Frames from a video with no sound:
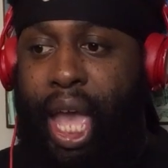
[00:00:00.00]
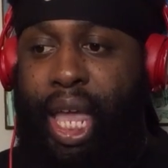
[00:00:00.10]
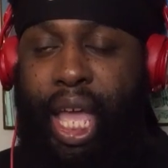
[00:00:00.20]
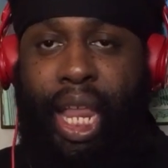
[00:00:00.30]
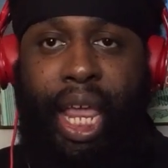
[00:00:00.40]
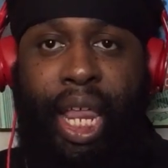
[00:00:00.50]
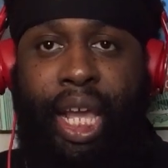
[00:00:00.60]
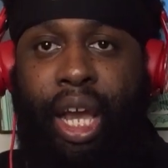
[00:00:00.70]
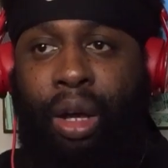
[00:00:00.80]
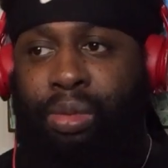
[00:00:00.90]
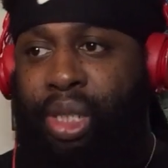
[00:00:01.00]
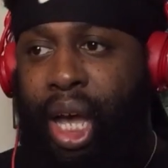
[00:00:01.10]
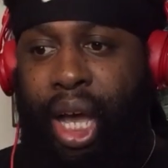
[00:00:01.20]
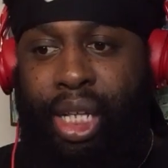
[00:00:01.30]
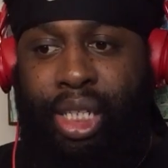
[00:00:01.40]
and comes
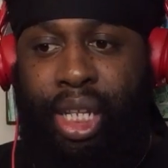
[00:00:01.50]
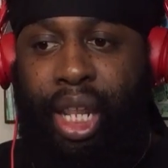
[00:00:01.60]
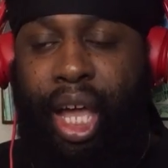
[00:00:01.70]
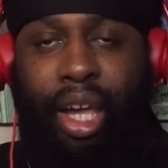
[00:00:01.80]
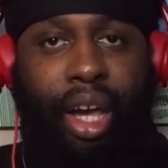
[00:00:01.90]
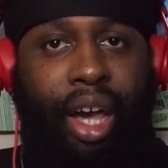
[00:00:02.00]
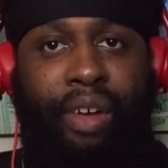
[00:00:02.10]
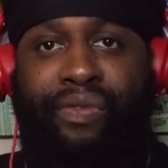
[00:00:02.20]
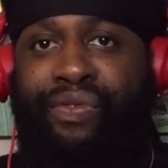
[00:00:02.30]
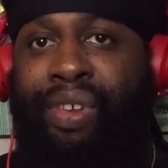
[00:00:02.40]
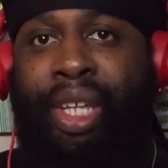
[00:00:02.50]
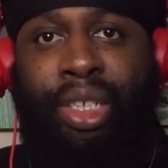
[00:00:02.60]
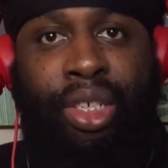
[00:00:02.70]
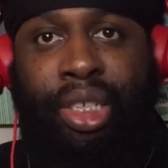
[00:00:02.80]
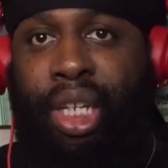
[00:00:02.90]
down to like a
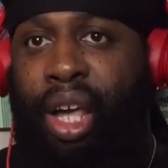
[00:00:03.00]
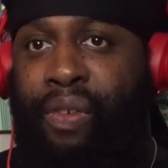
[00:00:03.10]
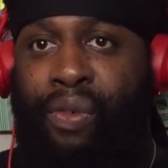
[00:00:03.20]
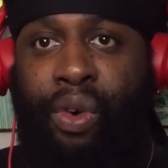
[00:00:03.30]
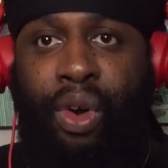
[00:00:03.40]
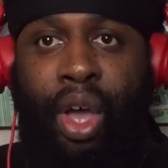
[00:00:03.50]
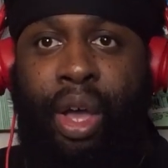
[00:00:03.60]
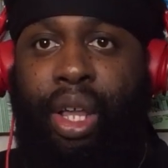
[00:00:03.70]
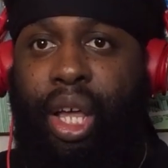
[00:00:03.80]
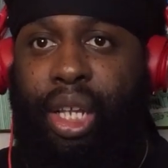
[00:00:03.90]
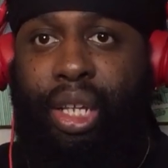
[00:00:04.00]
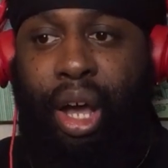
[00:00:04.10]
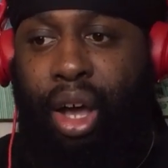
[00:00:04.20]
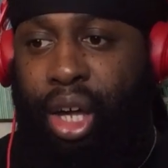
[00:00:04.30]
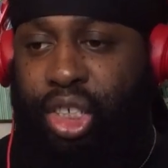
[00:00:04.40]
Avengers level,
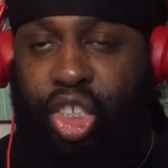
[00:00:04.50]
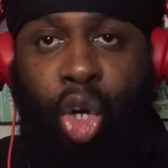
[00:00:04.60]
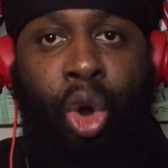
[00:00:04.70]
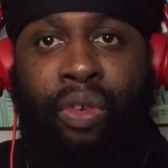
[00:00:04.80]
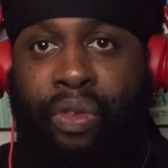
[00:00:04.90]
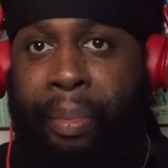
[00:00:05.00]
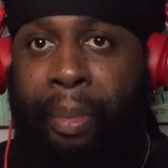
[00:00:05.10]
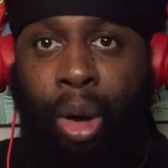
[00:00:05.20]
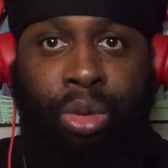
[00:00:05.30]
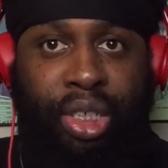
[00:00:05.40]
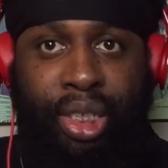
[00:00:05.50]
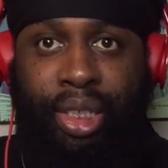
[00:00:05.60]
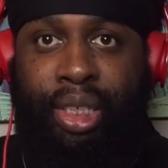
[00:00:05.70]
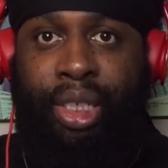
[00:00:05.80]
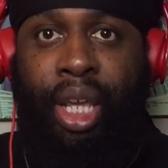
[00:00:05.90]
a show of
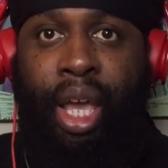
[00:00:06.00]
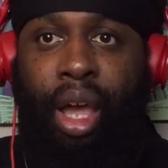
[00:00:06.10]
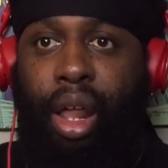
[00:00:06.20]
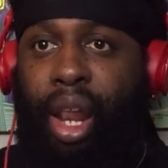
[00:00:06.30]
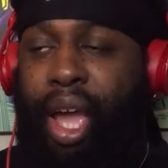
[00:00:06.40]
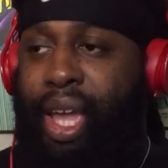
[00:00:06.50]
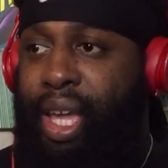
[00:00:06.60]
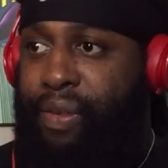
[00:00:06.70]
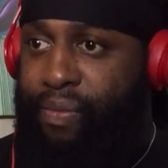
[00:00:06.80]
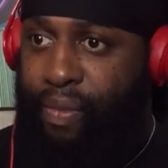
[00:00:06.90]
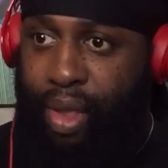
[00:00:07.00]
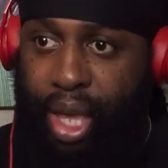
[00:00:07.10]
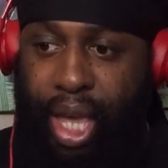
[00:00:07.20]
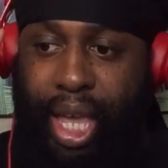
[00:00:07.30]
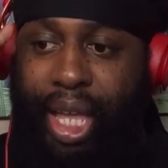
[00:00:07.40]
emotions. Like,
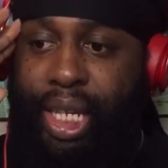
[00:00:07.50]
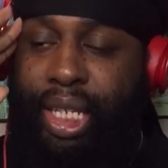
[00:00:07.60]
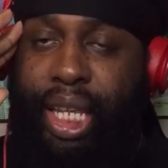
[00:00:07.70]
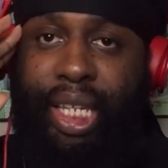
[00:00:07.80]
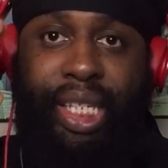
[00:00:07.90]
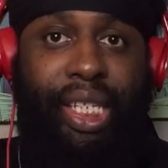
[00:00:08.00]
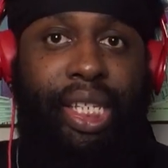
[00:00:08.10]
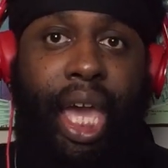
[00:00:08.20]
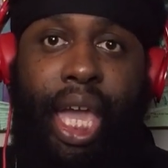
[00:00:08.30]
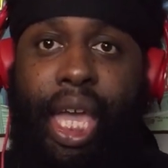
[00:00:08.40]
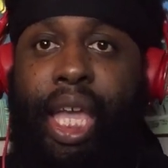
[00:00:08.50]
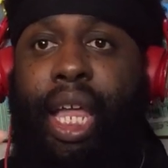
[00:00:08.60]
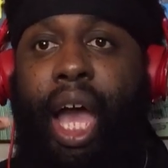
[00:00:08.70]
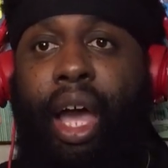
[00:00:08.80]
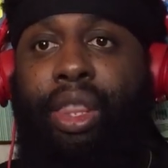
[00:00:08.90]
it is
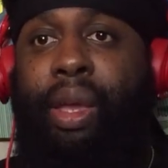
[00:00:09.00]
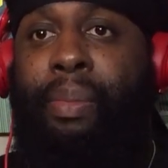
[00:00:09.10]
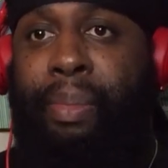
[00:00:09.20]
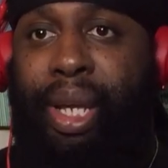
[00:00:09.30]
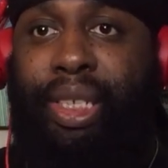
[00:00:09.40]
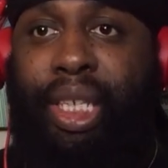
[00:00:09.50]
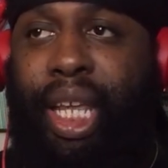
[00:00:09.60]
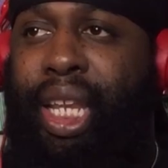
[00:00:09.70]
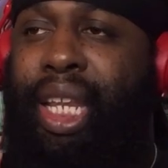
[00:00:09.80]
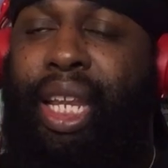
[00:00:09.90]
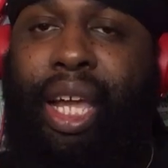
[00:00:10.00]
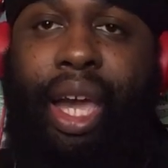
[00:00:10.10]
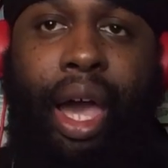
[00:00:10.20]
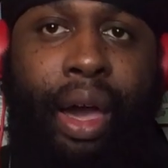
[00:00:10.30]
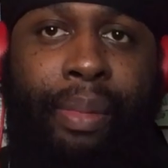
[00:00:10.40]
insane how they mix it, and then the
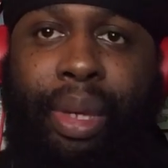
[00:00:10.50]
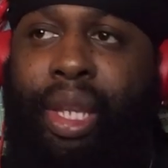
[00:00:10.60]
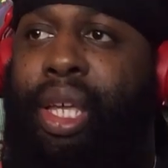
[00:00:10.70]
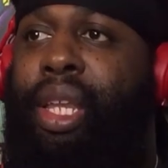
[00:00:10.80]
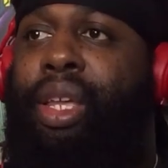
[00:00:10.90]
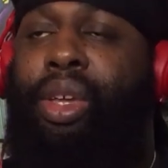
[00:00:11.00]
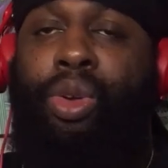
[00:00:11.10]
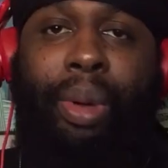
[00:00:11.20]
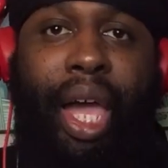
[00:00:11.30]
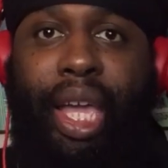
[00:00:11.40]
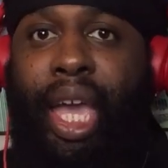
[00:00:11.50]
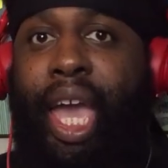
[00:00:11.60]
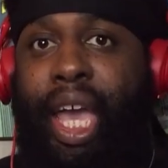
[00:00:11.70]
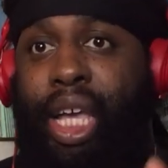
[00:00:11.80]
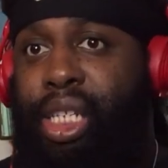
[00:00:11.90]
comedy, like,
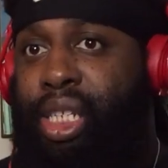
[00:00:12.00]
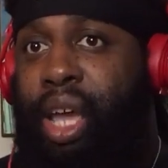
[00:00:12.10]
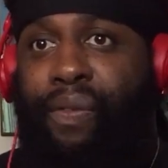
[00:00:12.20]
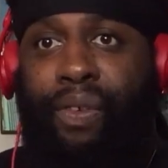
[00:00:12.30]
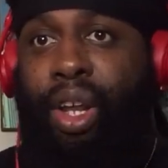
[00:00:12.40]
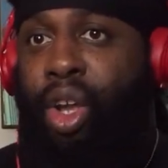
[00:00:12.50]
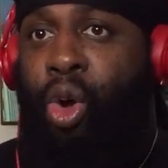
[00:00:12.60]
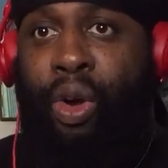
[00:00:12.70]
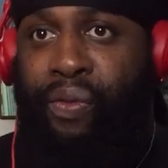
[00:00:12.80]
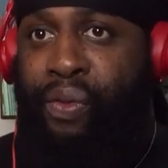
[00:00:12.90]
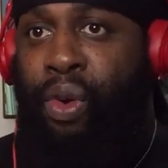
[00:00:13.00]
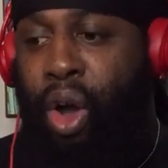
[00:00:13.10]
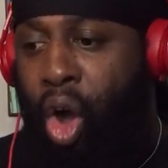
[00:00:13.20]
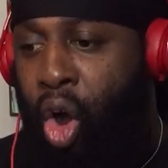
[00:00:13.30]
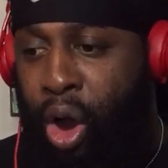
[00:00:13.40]
it's definitely going
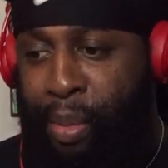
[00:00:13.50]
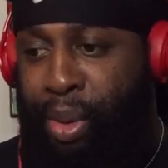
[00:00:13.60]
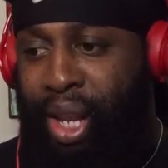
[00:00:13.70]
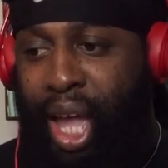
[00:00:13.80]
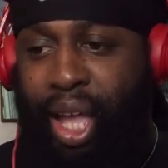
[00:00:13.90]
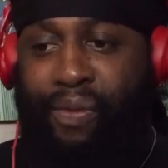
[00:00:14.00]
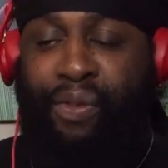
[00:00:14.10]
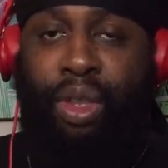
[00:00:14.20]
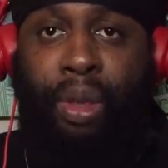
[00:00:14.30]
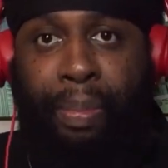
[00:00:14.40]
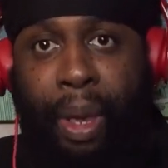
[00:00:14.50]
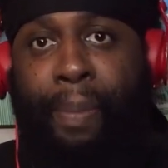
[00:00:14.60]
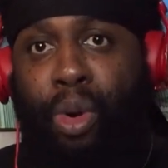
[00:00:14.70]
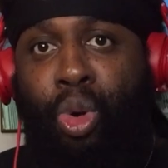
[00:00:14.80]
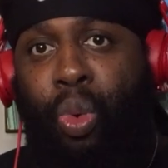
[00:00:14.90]
full R. But like, for the
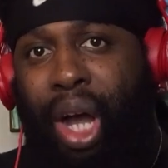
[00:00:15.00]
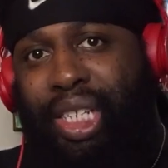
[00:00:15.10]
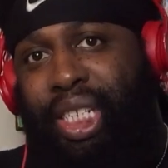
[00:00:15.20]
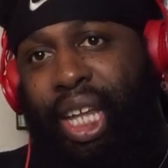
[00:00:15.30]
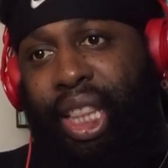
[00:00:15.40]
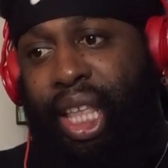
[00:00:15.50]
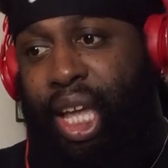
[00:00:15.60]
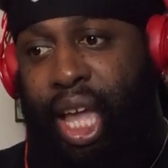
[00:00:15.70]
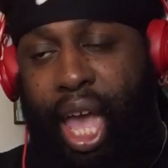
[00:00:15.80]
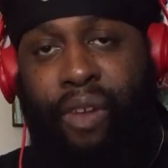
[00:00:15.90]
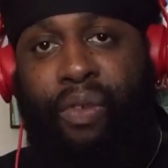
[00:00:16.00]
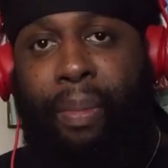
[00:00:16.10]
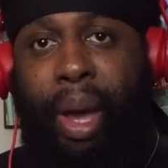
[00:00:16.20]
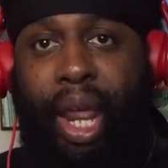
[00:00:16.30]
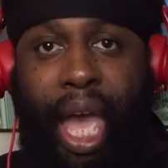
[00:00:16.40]
people who watch this, I think
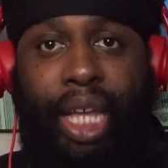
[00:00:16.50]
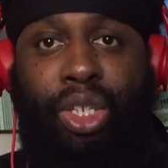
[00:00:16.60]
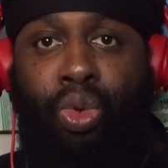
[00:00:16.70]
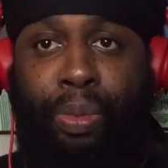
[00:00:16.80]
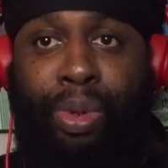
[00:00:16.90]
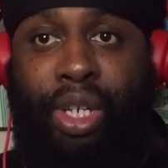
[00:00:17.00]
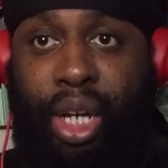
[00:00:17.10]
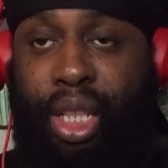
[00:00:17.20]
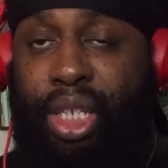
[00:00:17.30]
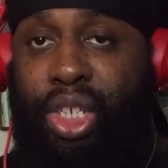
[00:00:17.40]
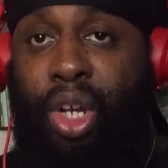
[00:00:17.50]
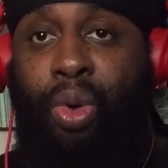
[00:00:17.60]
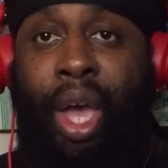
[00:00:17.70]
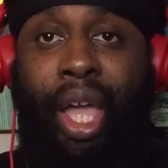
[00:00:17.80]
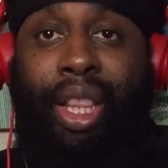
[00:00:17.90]
everybody has to appreciate this
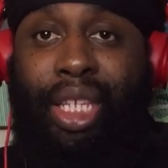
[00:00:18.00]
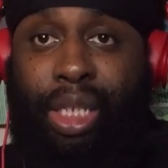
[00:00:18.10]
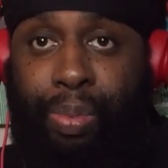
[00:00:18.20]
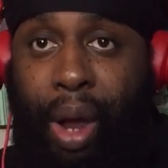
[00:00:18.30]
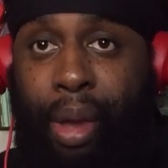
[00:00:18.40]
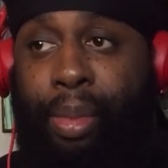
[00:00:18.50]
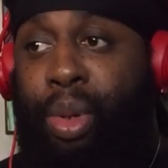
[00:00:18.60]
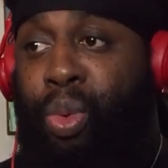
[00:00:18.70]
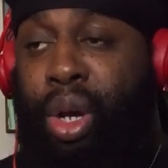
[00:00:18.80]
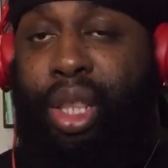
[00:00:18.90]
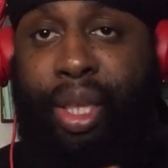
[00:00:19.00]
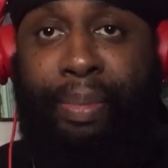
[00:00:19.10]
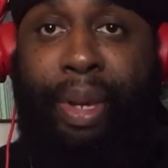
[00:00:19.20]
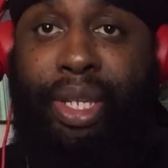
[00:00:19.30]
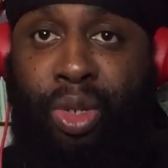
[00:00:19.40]
show. This is probably one of the
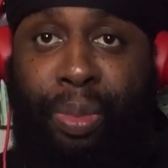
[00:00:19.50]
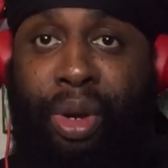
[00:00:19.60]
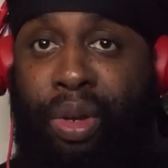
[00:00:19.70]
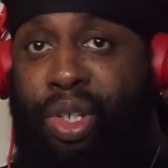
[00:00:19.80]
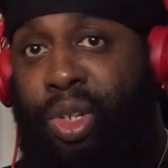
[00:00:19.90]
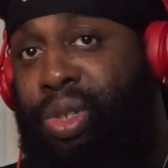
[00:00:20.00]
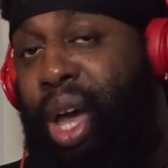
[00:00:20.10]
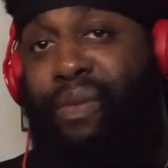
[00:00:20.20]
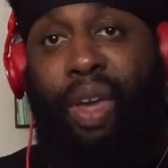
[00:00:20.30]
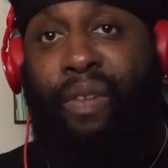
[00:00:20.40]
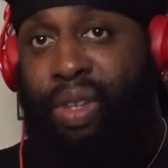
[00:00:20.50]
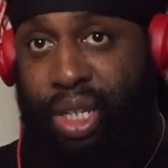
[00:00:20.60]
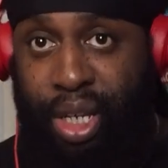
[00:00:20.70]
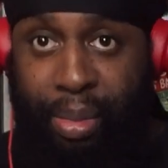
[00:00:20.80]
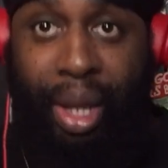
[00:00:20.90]
best superhero shows I've ever
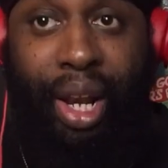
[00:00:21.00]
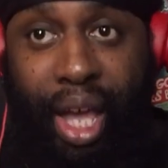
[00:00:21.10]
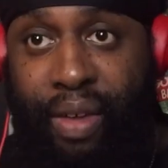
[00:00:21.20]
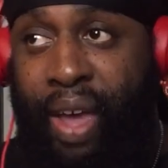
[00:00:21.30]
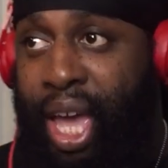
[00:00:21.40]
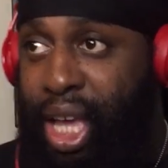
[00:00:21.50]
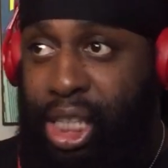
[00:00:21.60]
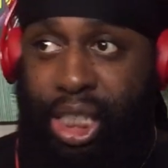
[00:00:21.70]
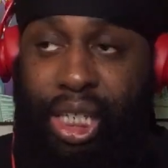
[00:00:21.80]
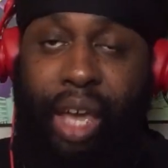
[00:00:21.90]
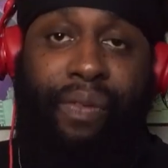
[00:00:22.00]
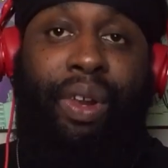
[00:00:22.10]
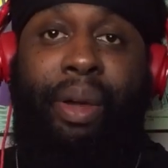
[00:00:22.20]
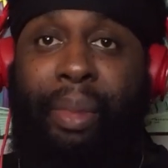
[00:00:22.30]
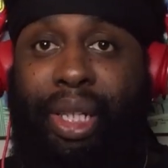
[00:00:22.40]
seen in my life. It's
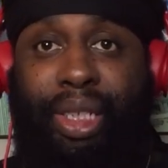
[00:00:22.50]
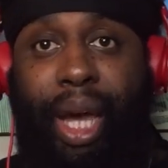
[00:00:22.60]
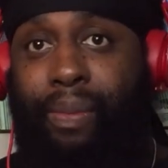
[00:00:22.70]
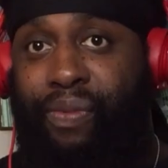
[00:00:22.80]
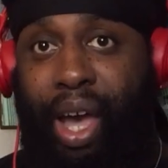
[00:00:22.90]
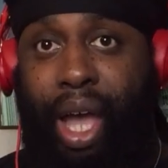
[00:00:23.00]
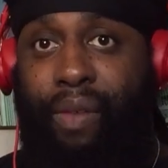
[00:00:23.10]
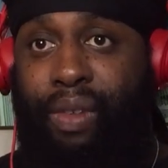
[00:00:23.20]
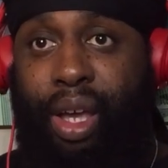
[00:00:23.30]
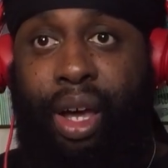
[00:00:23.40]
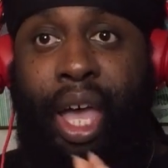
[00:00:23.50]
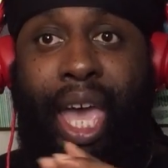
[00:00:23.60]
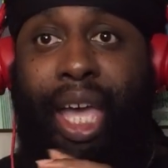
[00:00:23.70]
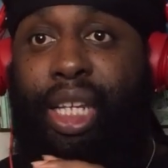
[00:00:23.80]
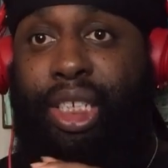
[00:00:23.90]
definitely in my top 5 now.
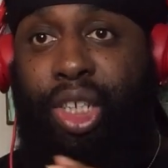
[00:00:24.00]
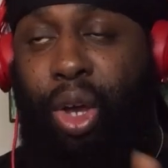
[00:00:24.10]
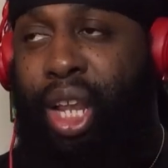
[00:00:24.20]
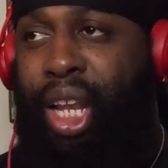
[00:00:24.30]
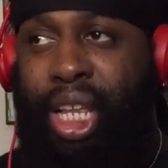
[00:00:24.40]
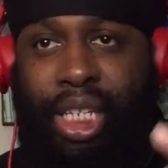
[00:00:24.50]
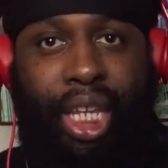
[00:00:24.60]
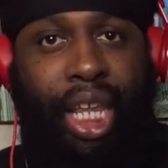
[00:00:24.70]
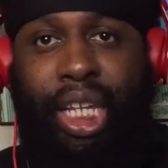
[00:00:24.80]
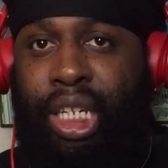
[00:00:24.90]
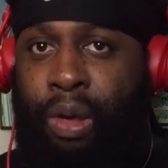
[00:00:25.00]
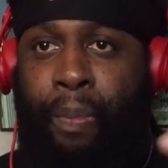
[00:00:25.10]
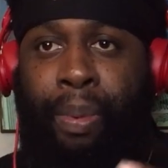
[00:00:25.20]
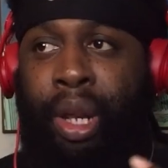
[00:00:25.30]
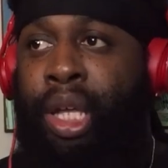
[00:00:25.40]
And the show, unless they just
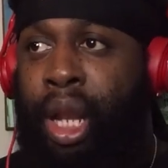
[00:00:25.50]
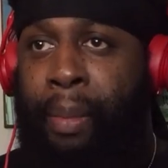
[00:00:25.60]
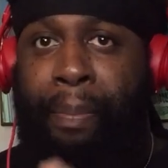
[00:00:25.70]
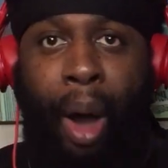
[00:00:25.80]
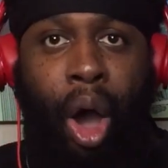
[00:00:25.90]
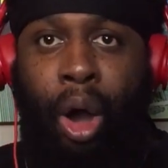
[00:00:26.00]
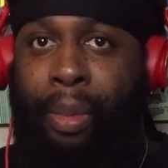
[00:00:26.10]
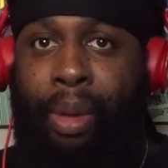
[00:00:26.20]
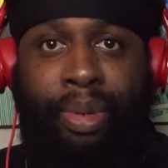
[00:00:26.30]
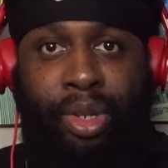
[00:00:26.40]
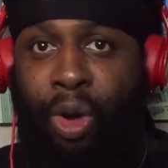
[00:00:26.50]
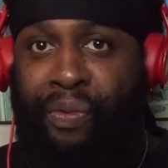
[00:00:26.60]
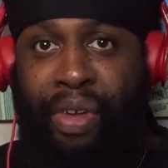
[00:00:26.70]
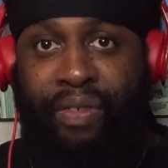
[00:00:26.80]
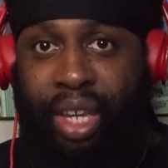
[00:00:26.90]
completely bomb
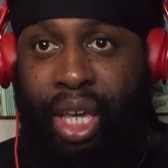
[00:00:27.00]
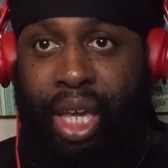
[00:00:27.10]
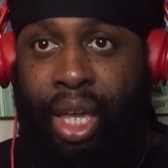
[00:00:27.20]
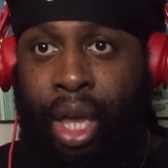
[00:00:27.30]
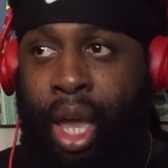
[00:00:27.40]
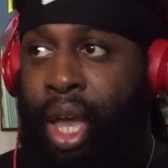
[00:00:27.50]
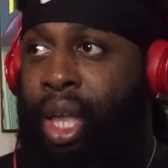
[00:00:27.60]
episode 15,